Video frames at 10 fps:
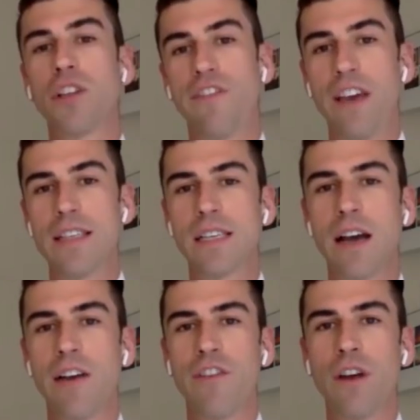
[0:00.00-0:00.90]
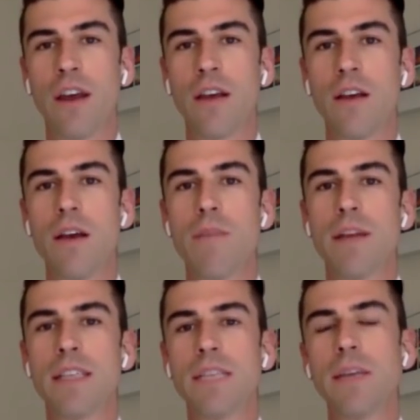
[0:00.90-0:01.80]
face covering. But
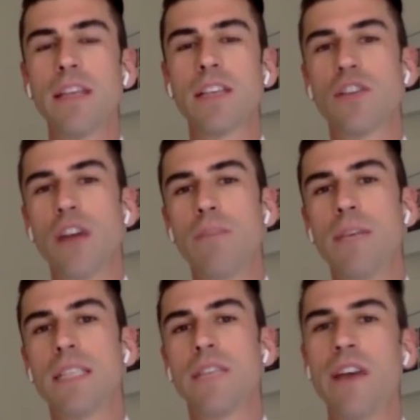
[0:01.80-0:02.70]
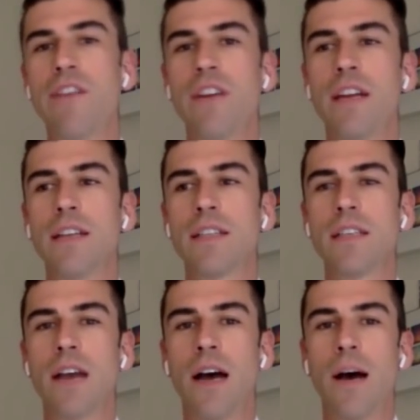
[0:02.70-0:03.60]
it seemed like this great piece of evidence
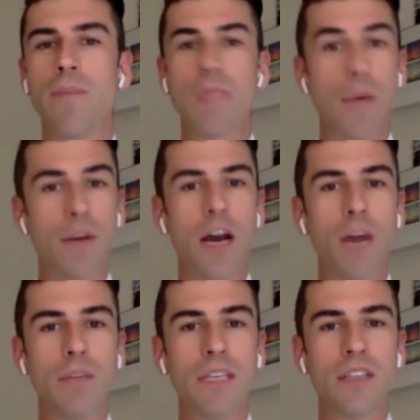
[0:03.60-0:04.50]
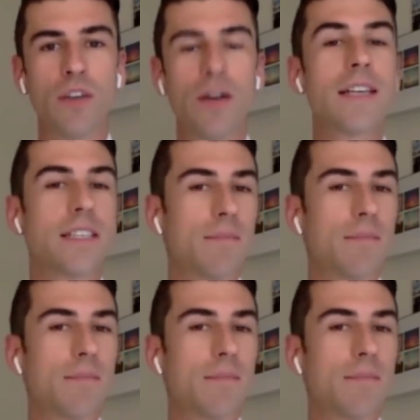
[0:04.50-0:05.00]
that would help lead to arrests,